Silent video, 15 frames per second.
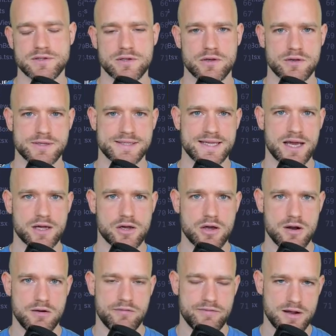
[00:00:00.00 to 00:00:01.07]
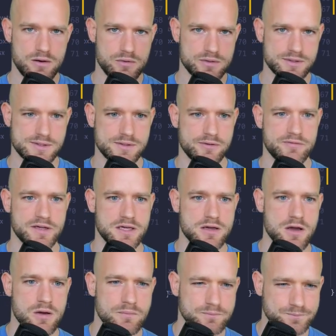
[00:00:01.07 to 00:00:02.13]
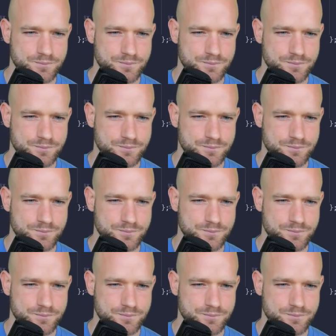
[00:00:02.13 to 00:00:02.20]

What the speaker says: the circle follows the finger.